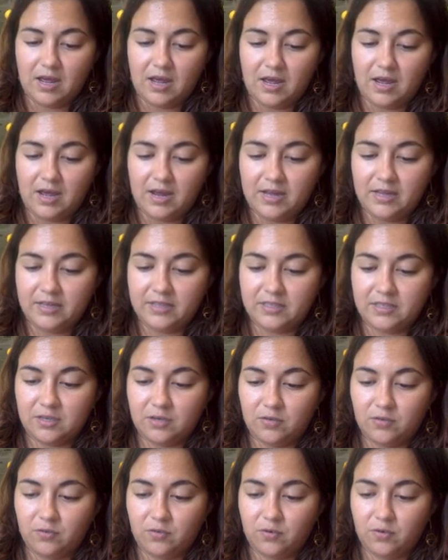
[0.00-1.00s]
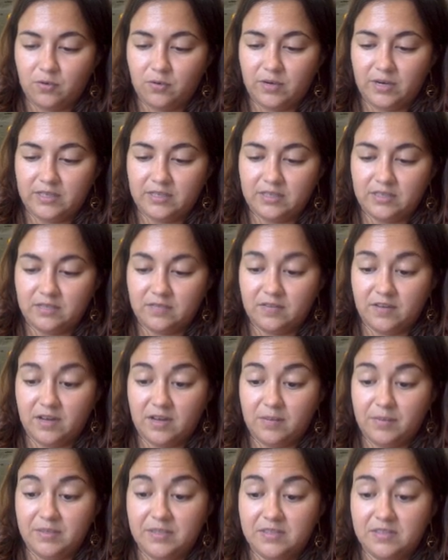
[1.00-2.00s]
I like to go through and identify
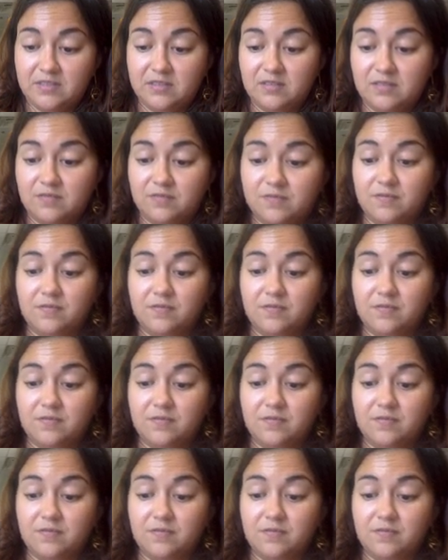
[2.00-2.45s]
pieces of